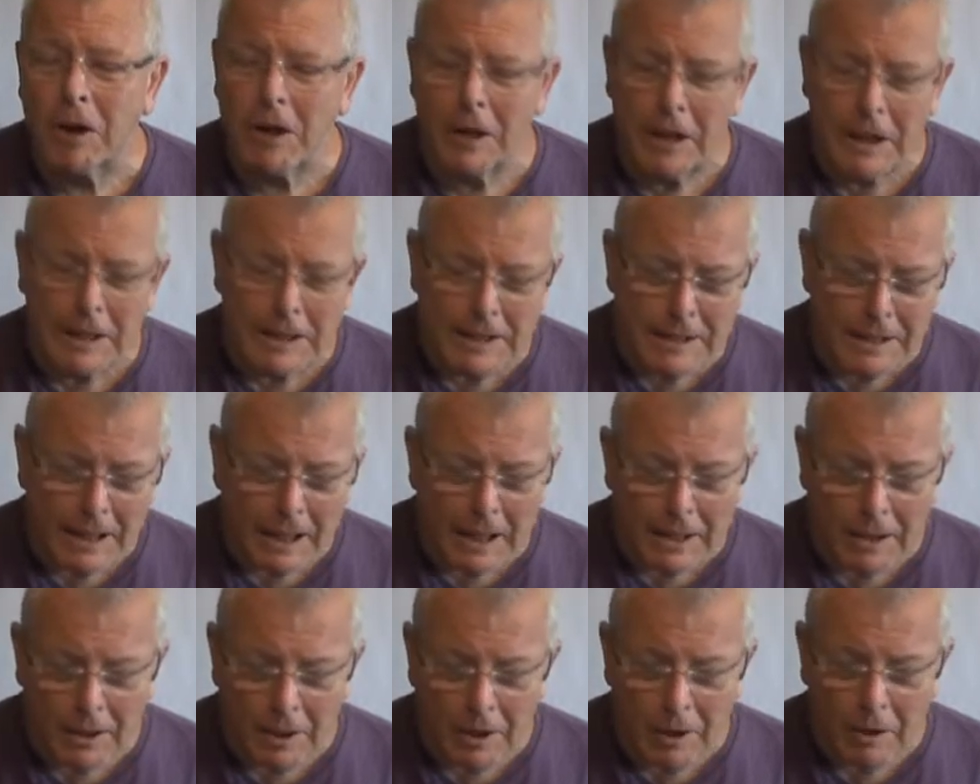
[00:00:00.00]
I did
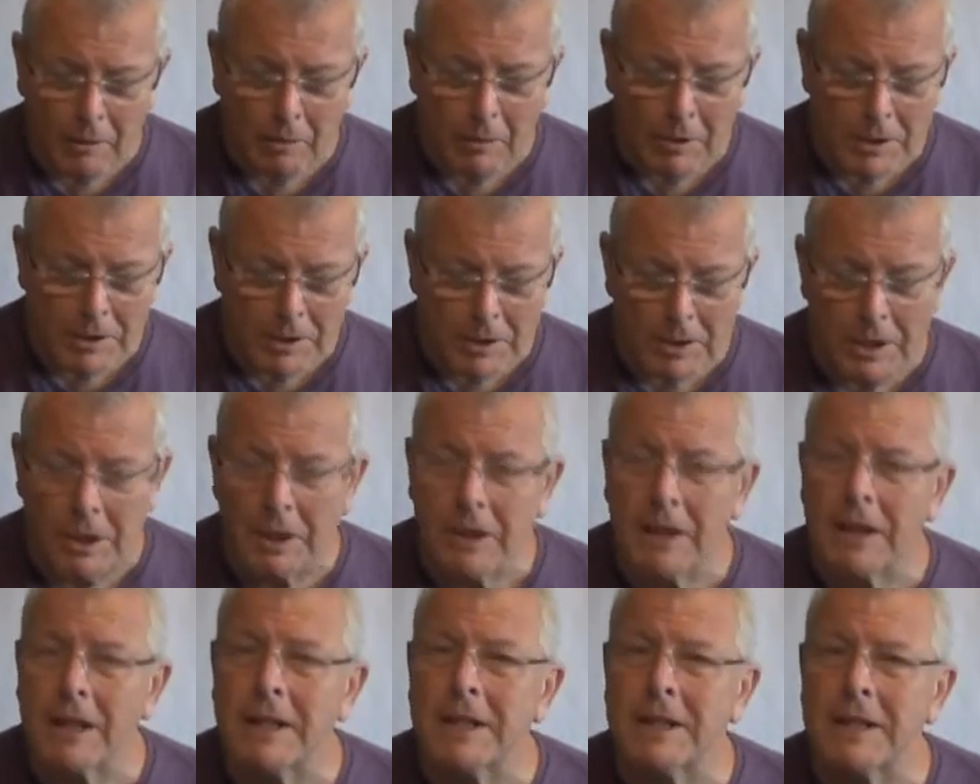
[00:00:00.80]
say that I wasn't
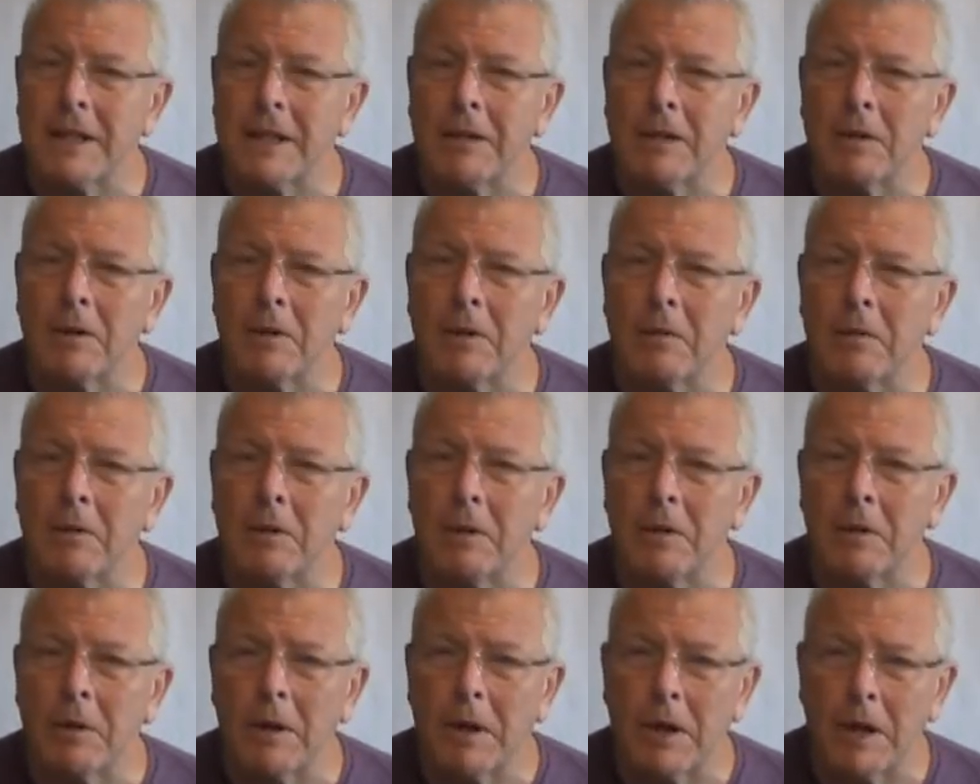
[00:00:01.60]
going to
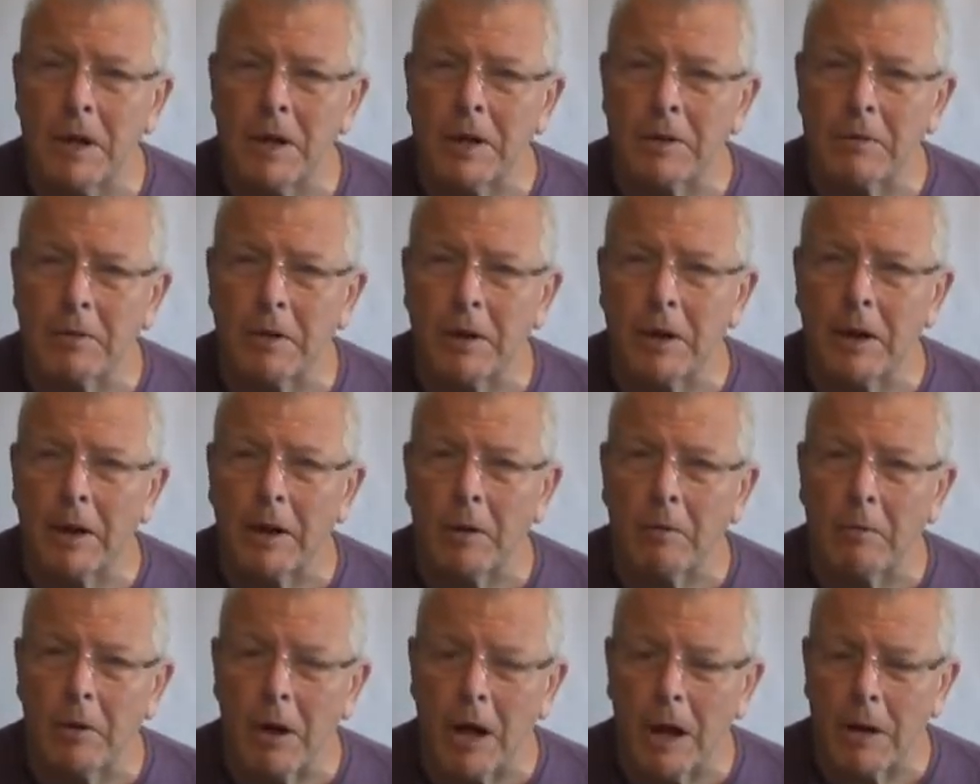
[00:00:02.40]
continue doing this for a
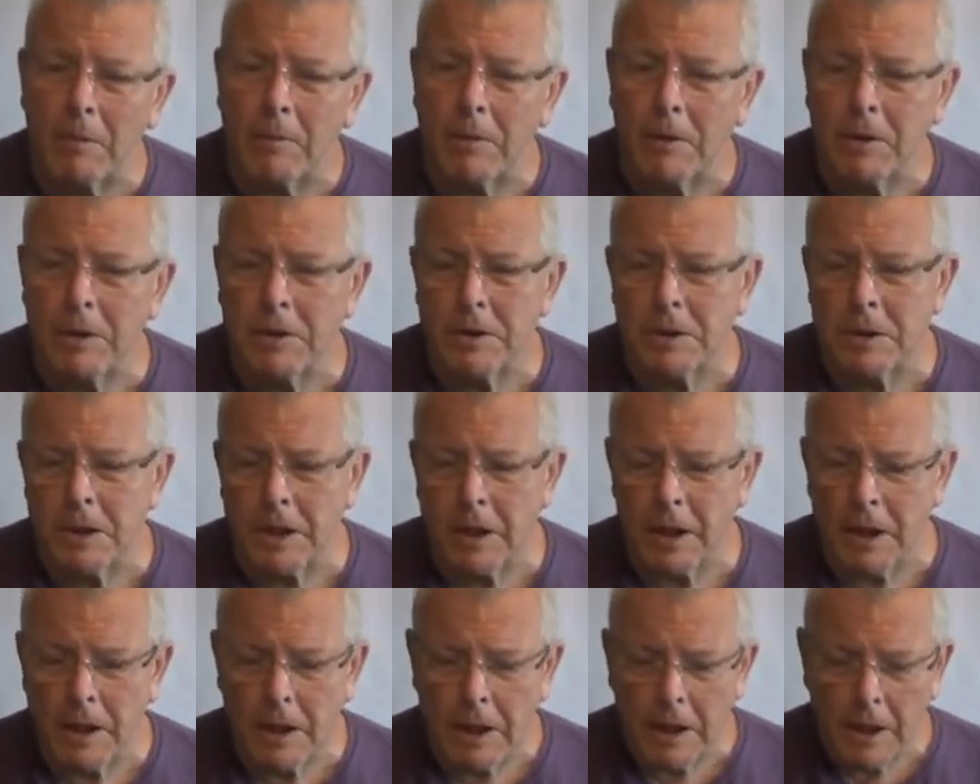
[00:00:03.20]
little while because
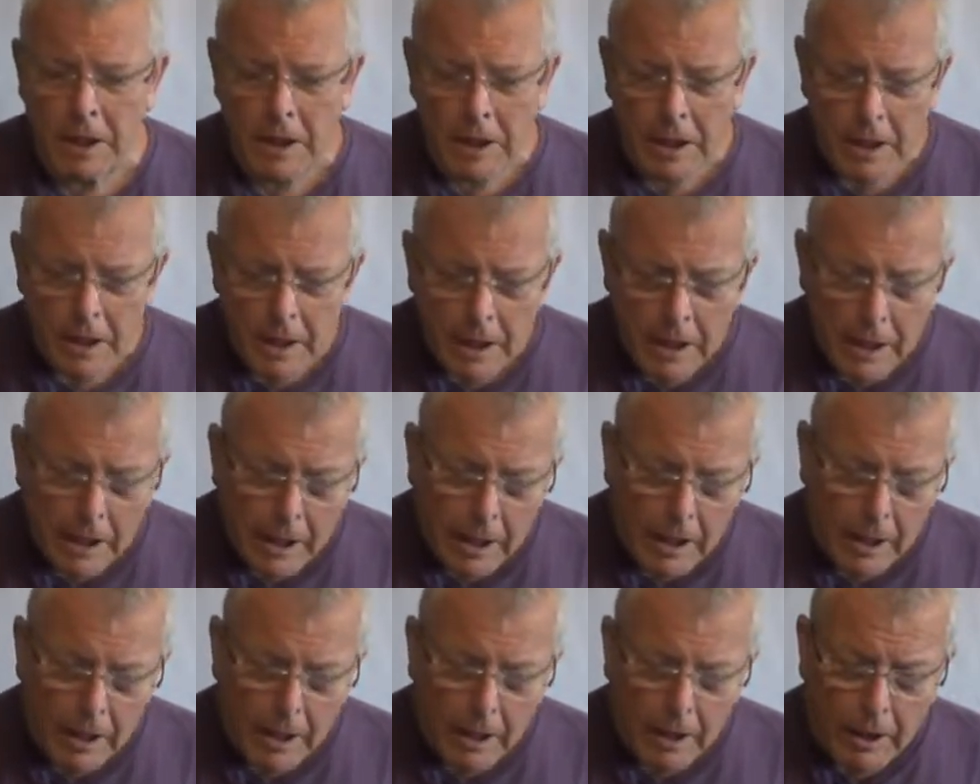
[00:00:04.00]

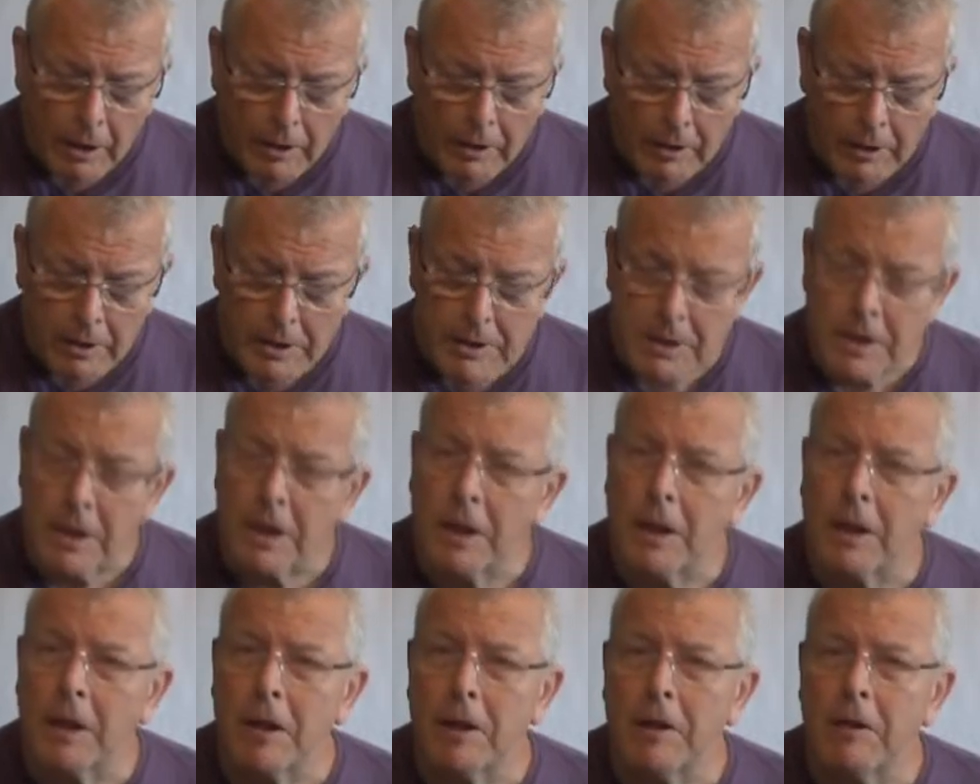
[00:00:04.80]
I
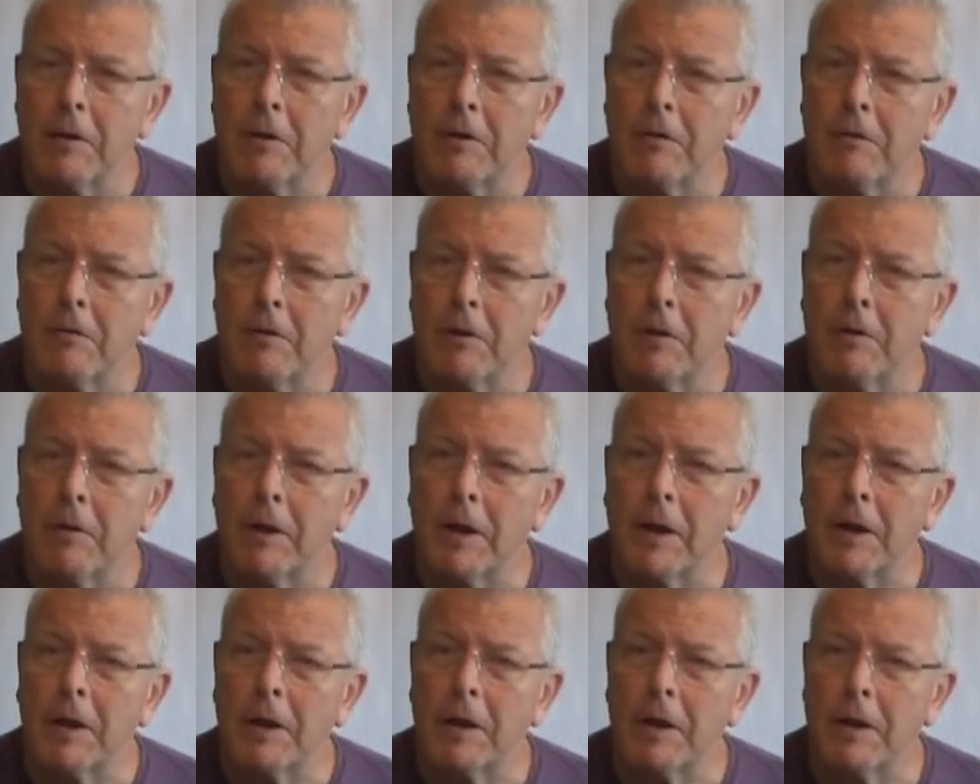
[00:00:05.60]
consider the
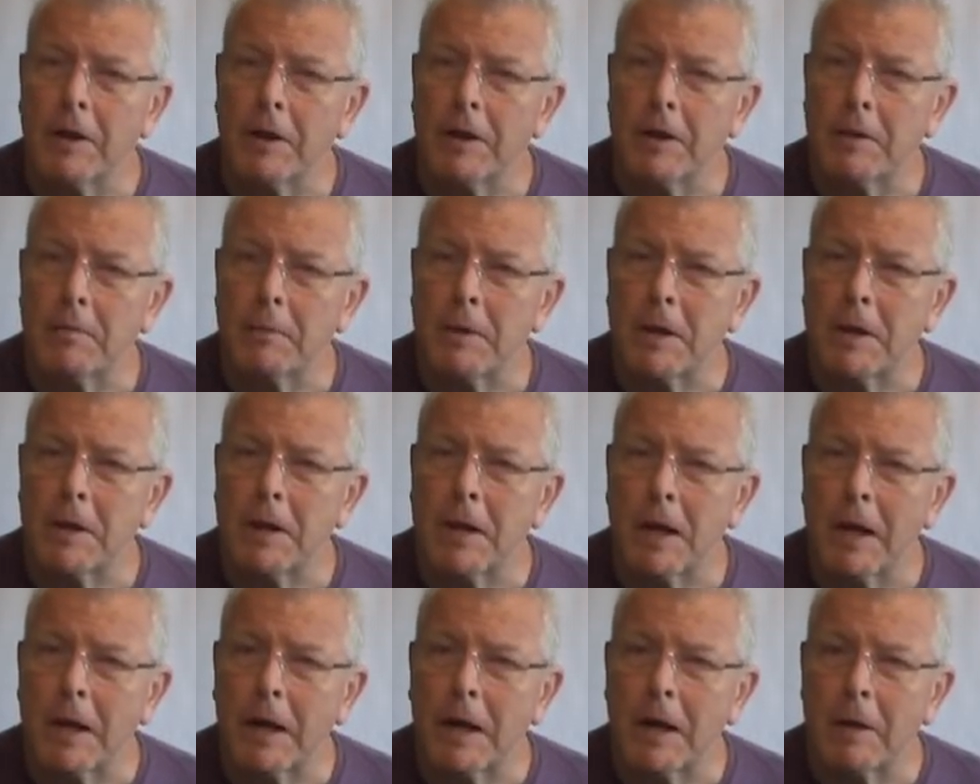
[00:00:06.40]
viewing to
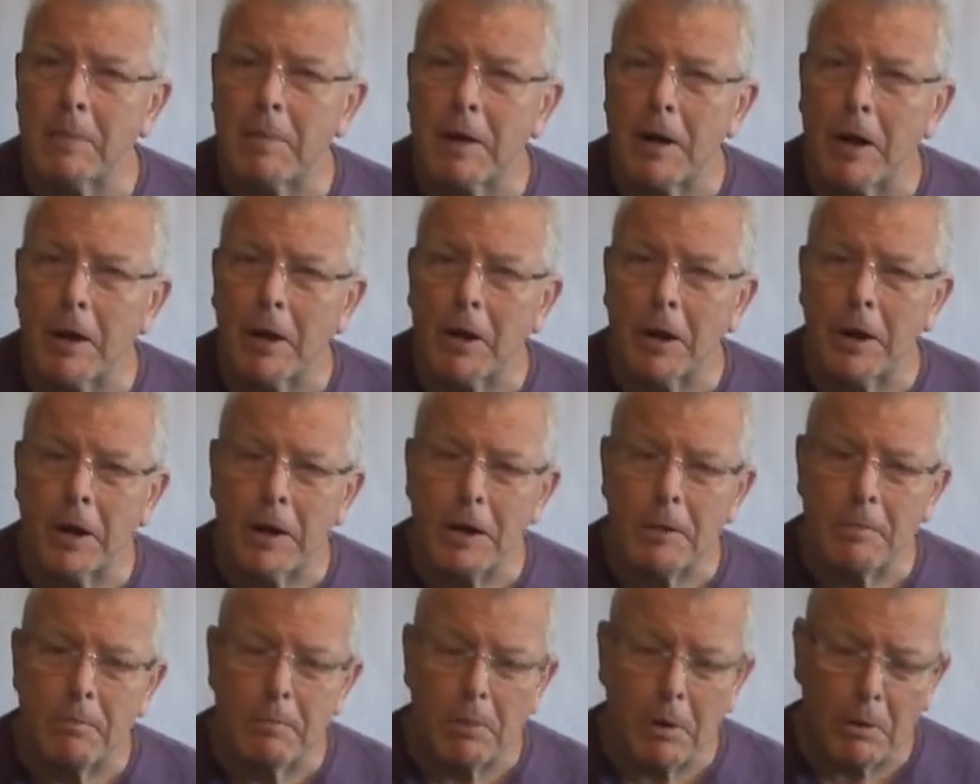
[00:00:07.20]
be a little bit on
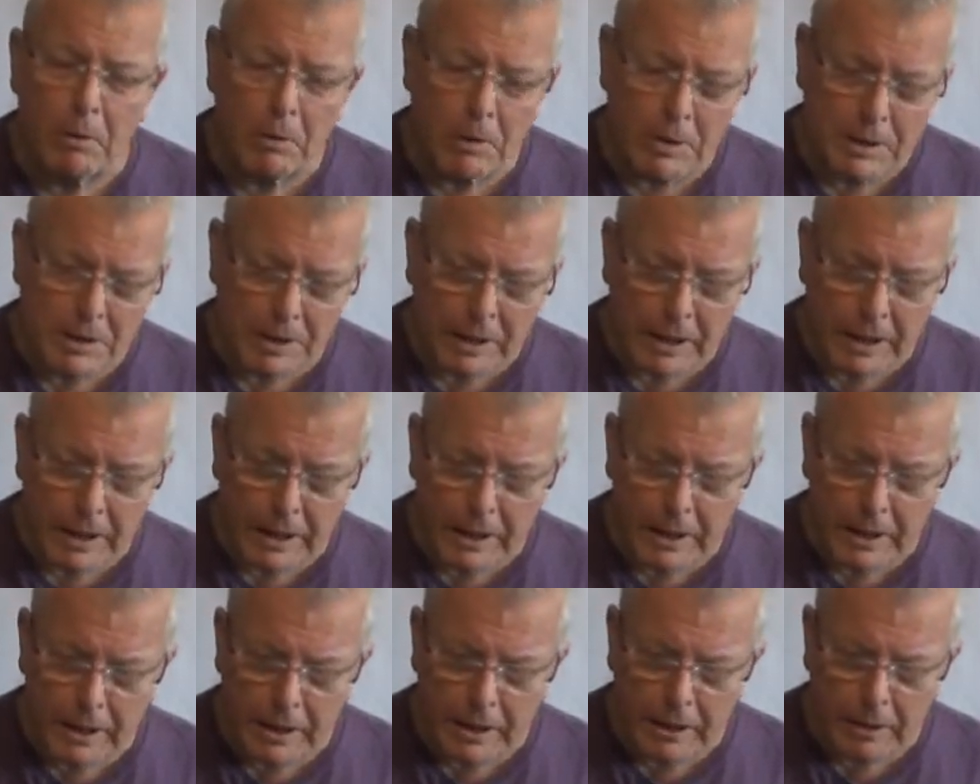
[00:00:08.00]
the poor side,